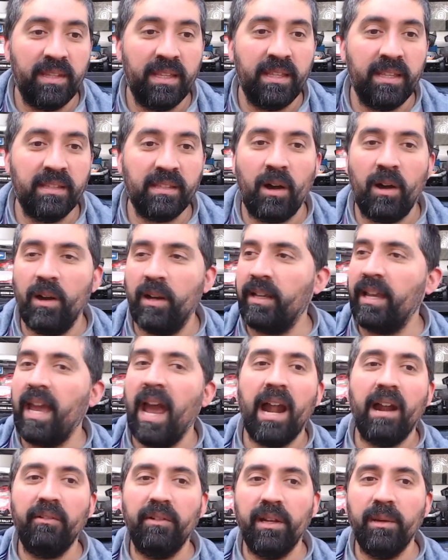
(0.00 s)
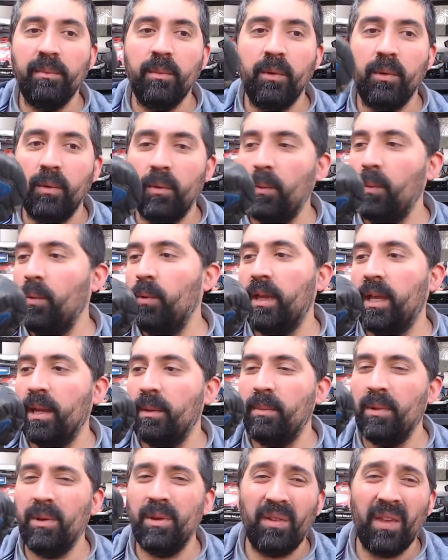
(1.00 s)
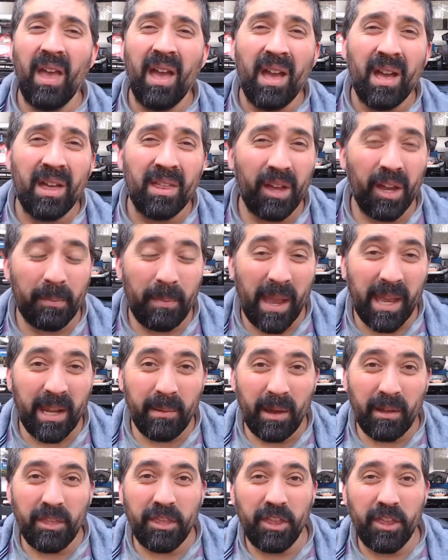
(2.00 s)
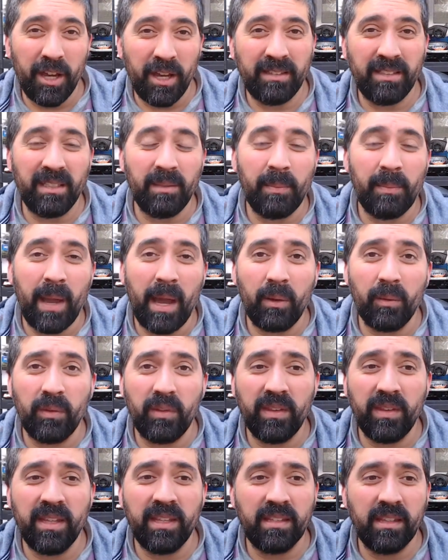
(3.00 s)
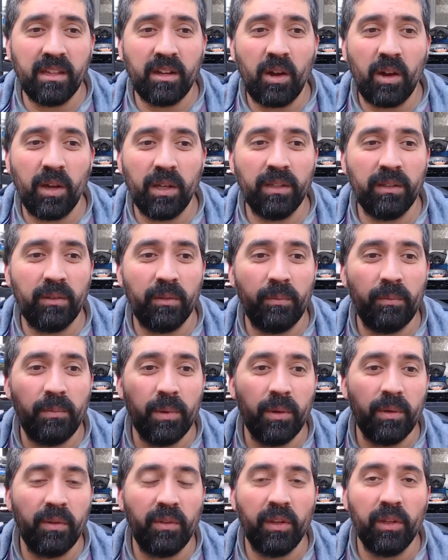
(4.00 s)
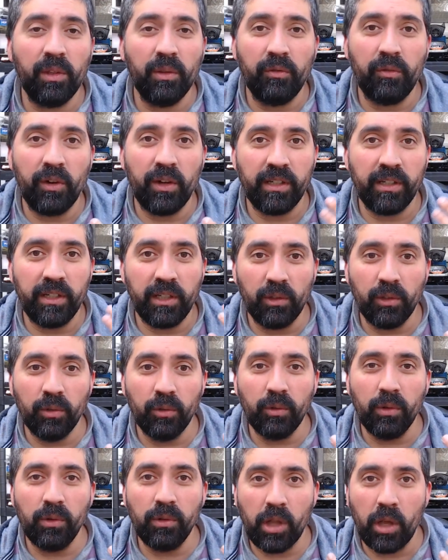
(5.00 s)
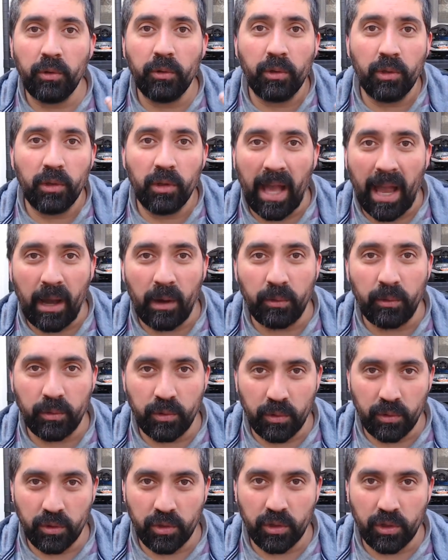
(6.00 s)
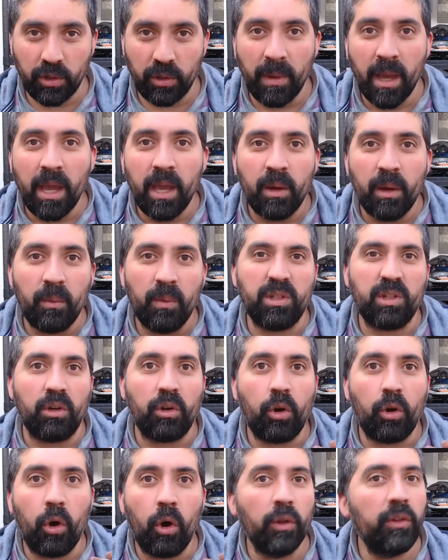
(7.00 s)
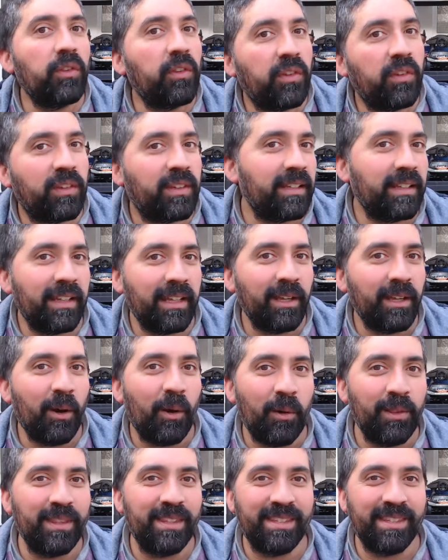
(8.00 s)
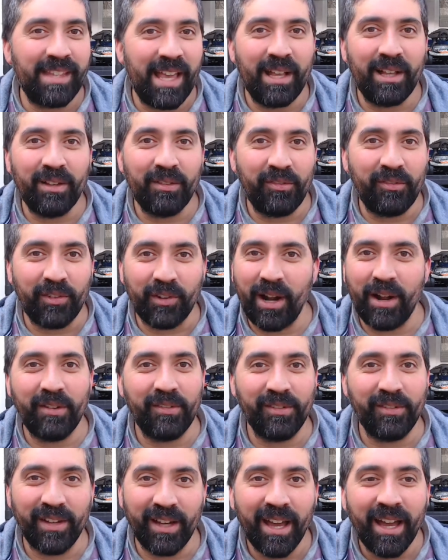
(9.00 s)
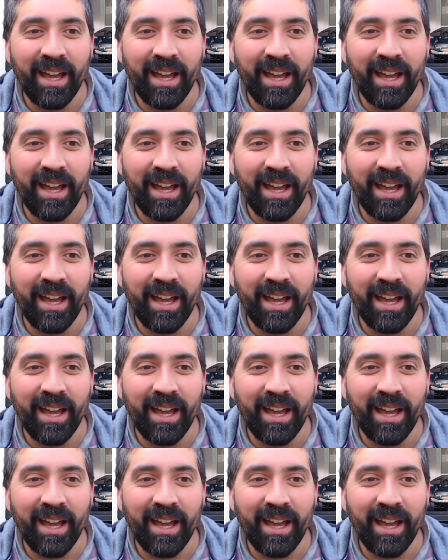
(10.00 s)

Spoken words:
These are Carrymore walking boots that I paid about £30. These are the kinds of boots that you'll find at your local outdoor shop, which are constantly on sale forever.